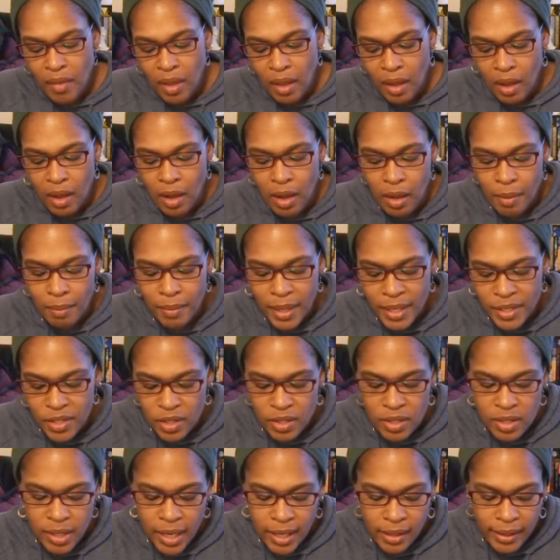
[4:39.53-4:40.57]

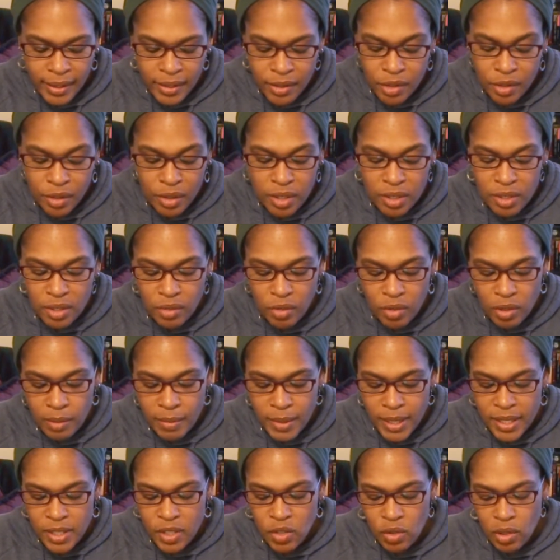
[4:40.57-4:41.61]
I like cookies and cream
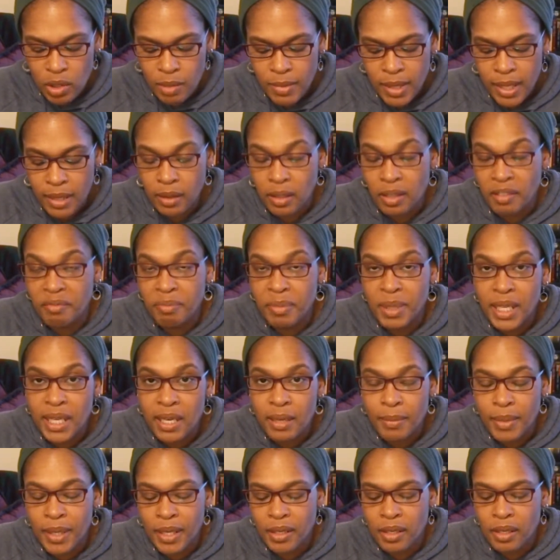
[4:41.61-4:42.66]
ice cream. I love
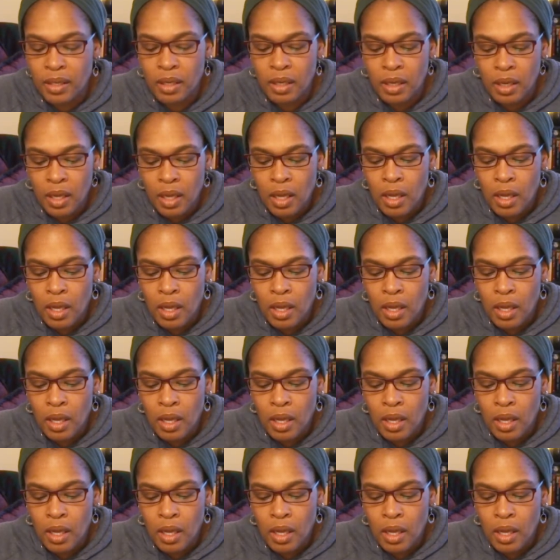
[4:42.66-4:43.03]
peanut butter.